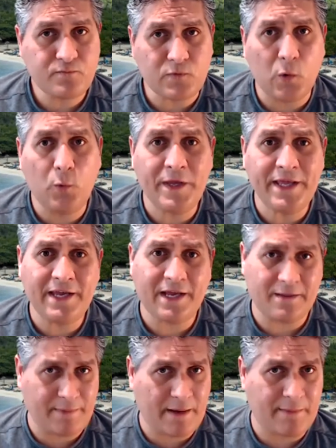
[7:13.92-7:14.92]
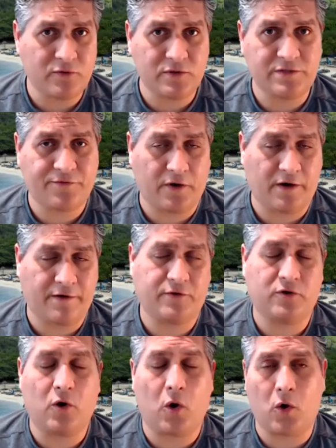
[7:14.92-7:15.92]
we at Memories
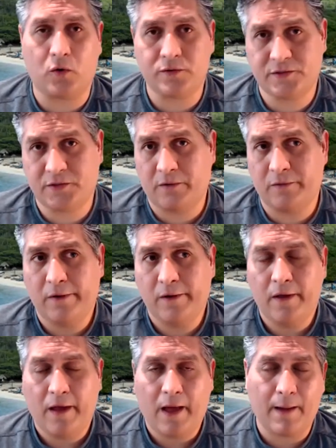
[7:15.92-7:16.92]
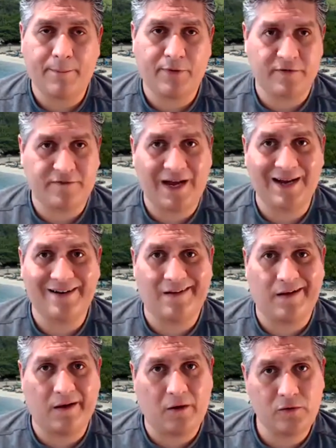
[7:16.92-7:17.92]
Forever also provide
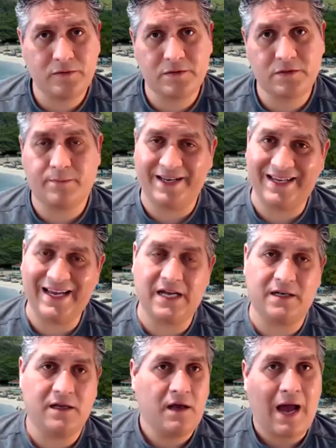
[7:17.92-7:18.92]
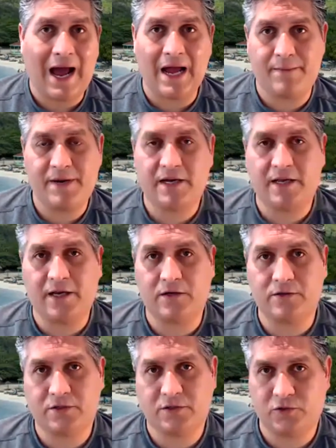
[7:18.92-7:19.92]
a host, but again, I'm not here
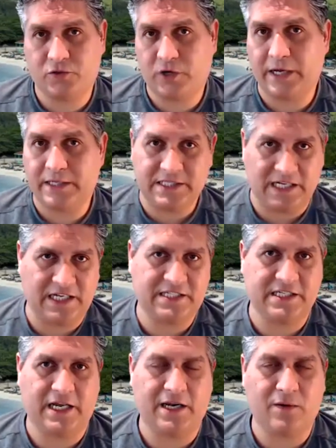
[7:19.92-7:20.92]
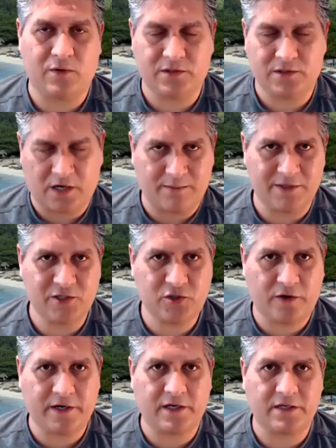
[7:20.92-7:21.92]
to try and solicit anyone to come and
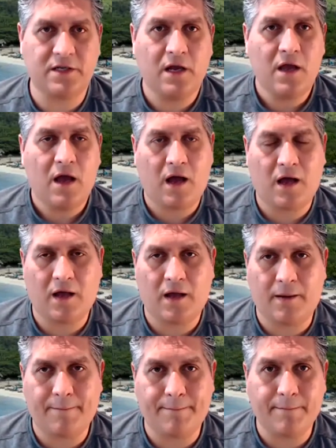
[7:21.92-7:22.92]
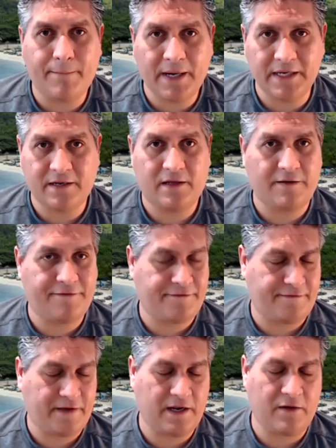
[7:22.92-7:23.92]
join us. But if
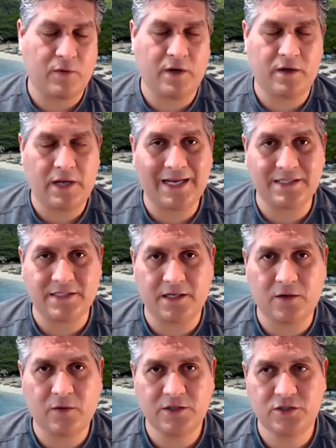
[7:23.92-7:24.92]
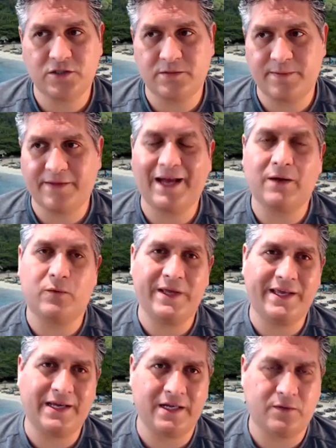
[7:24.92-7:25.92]
anyone has any questions about that, we
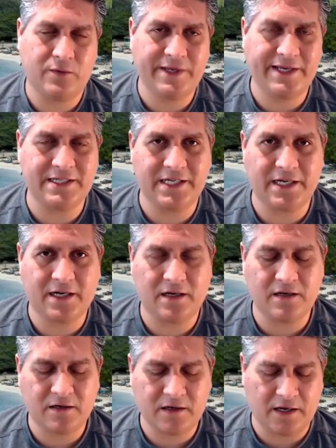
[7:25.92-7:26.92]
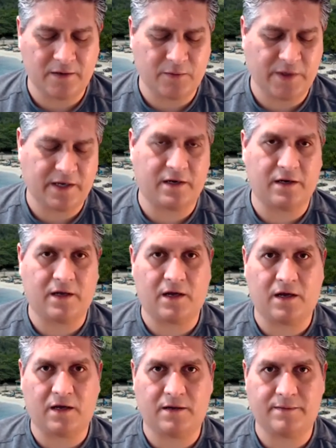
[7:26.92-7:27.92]
can take a look and we can
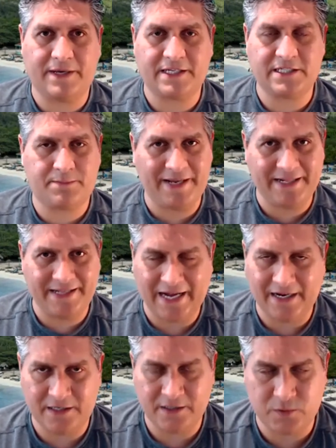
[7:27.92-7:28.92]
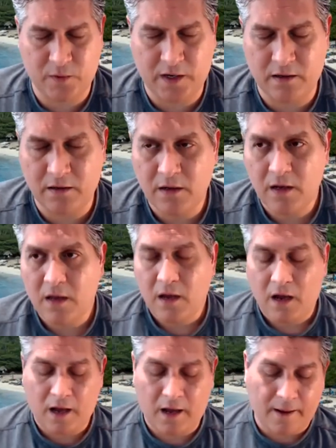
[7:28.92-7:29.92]
explain that as well.
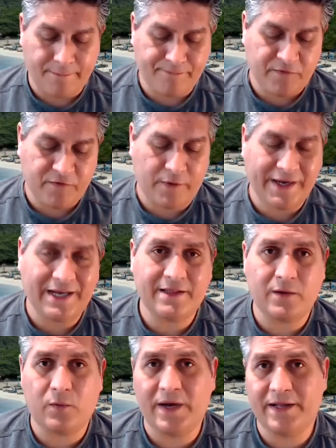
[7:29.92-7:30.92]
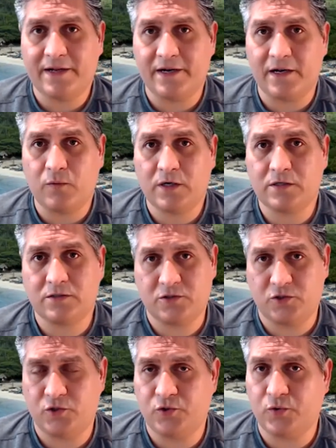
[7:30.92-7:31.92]
So again, the way that it works,
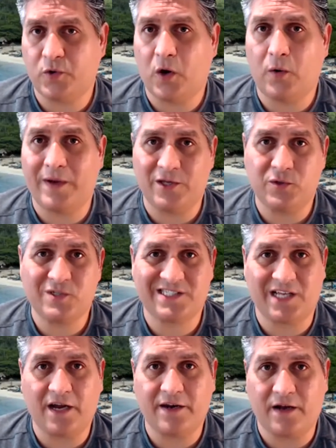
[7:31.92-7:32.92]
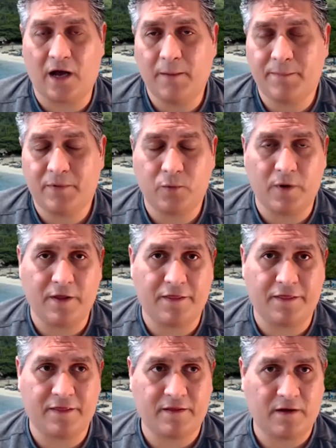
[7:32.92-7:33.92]
you go and you sign up
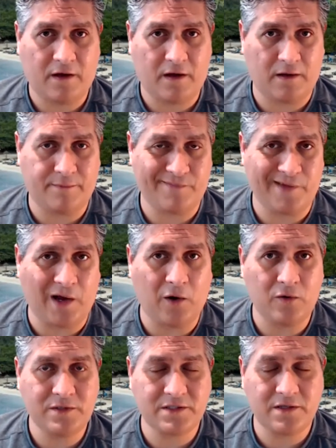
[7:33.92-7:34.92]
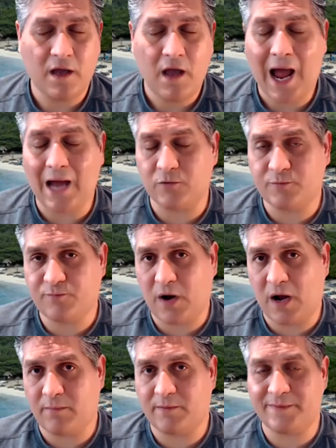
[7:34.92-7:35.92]
with a host. I would
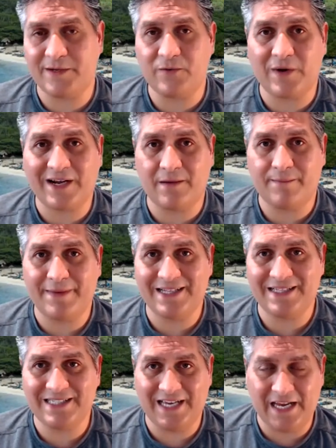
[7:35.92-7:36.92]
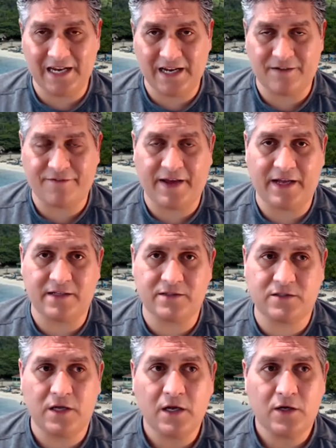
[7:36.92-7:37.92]
probably recommend in
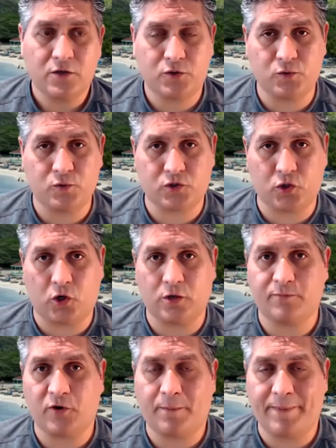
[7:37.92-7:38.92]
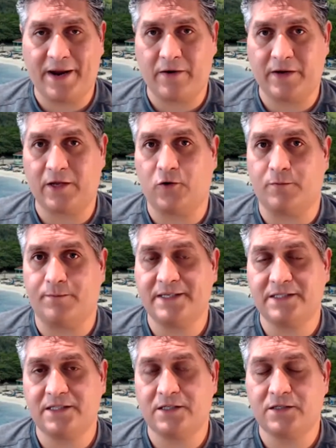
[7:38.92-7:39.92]
advance to start preparing your
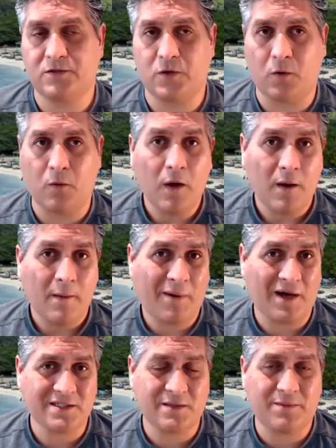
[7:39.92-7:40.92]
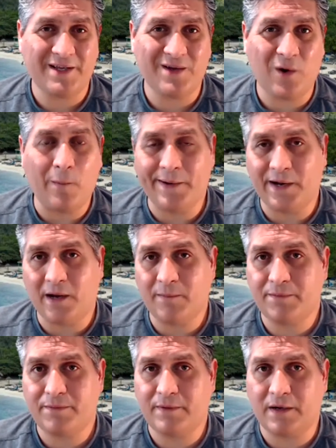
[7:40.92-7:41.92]
business. So possibly open
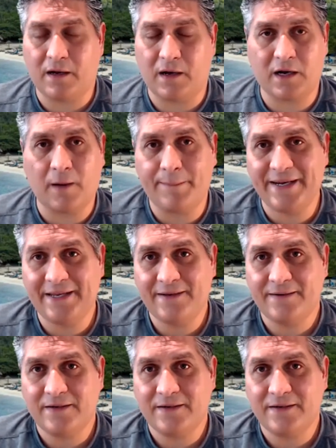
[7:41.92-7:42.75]
up a company.